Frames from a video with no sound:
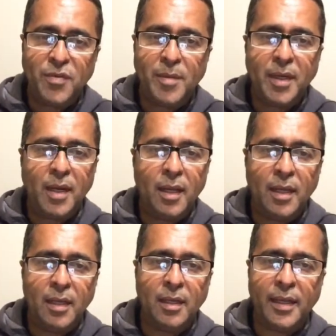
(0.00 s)
Move your
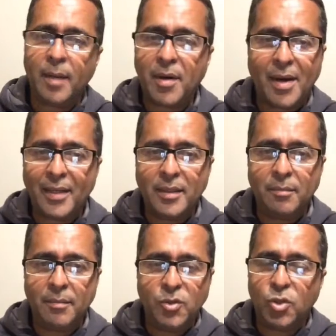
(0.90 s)
money. Lina Mara,
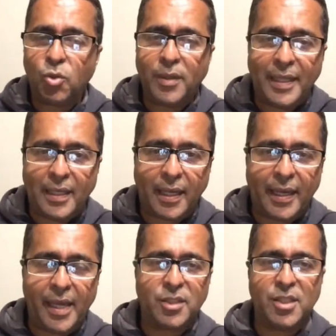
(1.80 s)
you don't need
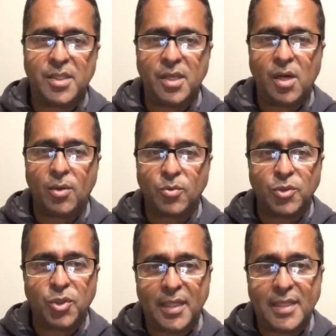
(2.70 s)
a HDC house.
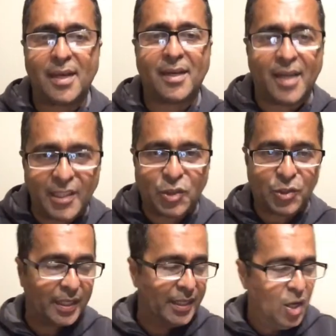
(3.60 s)
What you need is a
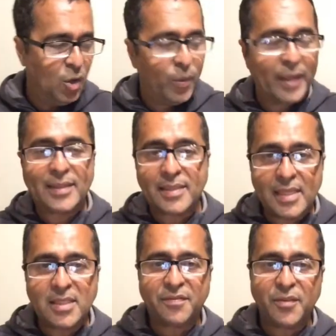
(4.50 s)
country where it
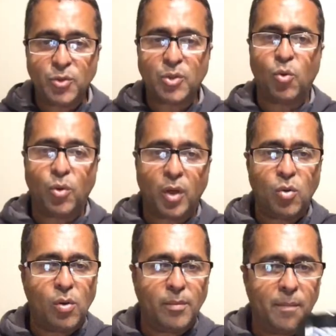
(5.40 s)
is easy for you to own
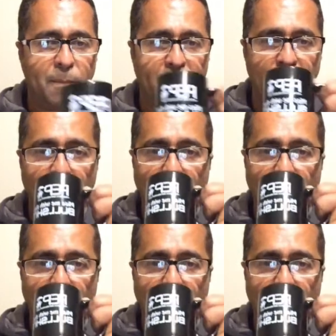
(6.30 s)
a home.